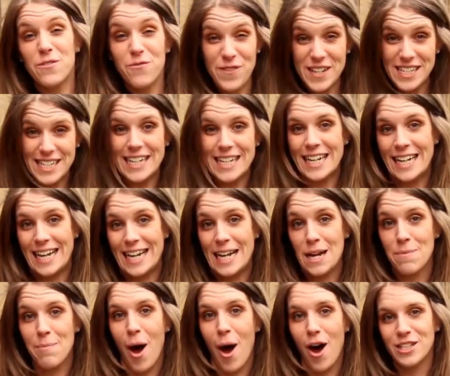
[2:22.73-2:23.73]
physically a
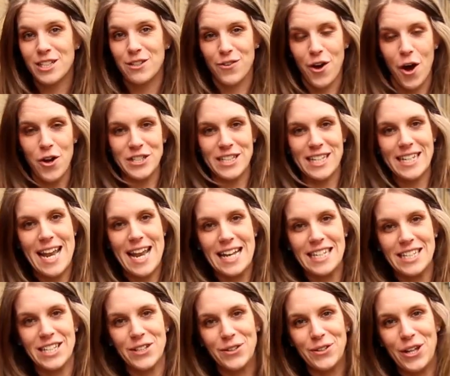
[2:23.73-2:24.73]
part of
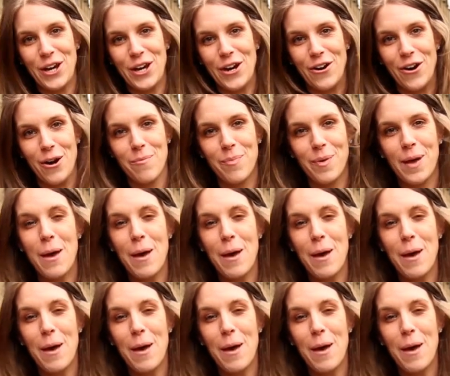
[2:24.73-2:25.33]
continental Europe,